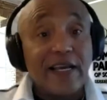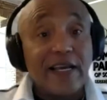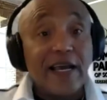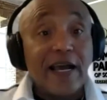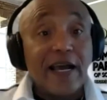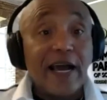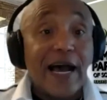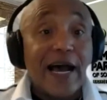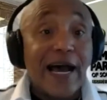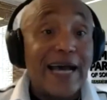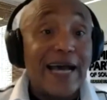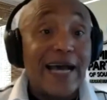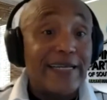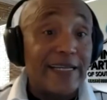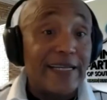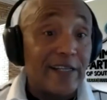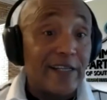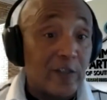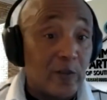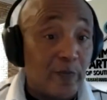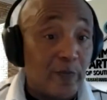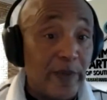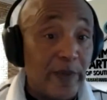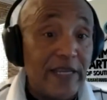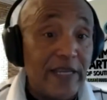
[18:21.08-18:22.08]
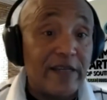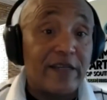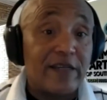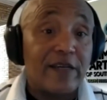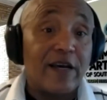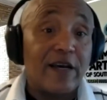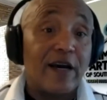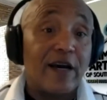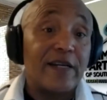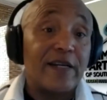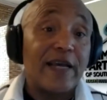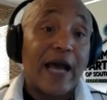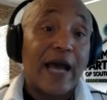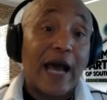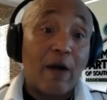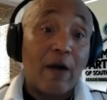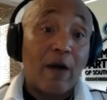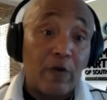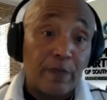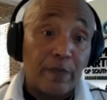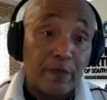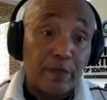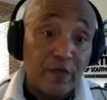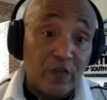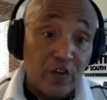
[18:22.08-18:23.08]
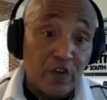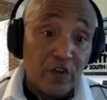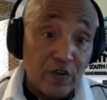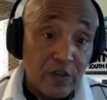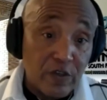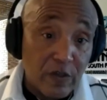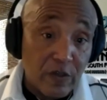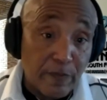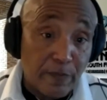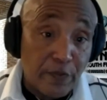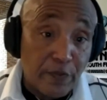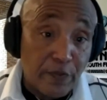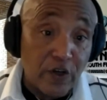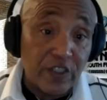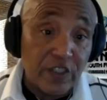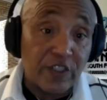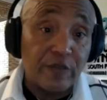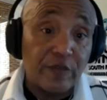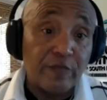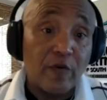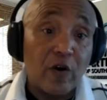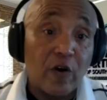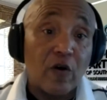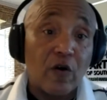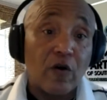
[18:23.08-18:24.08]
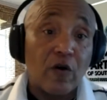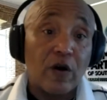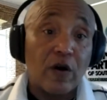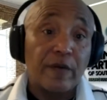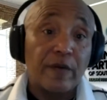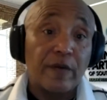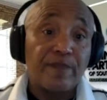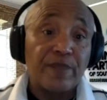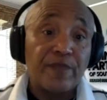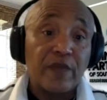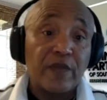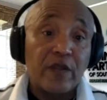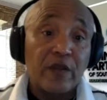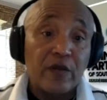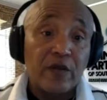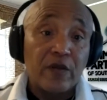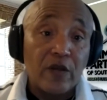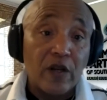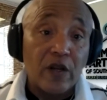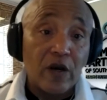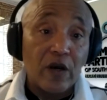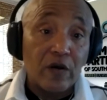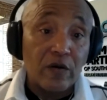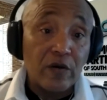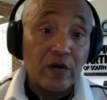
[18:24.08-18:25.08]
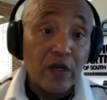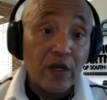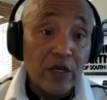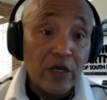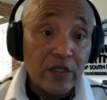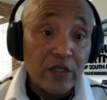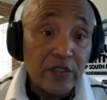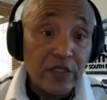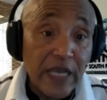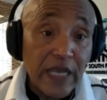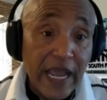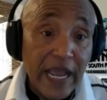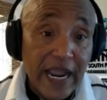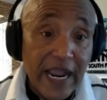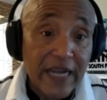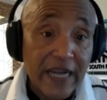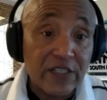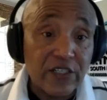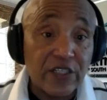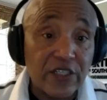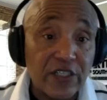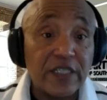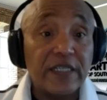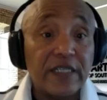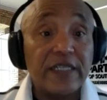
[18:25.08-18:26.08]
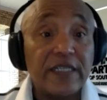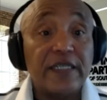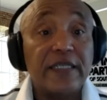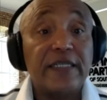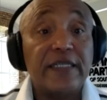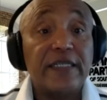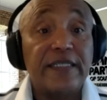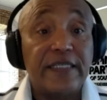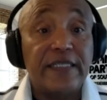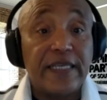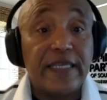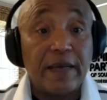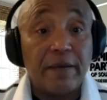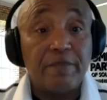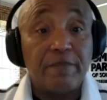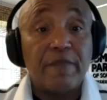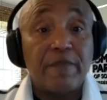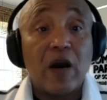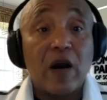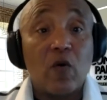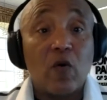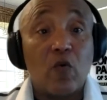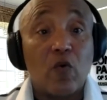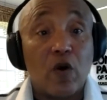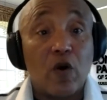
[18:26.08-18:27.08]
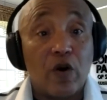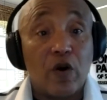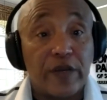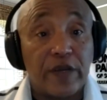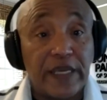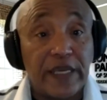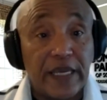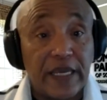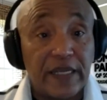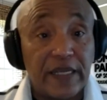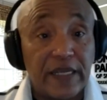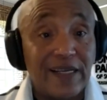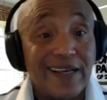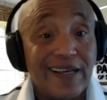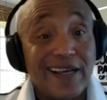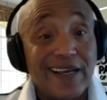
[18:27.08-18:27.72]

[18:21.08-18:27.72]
I did a speed cut. I would use the push mower, you know, to actually get my work in.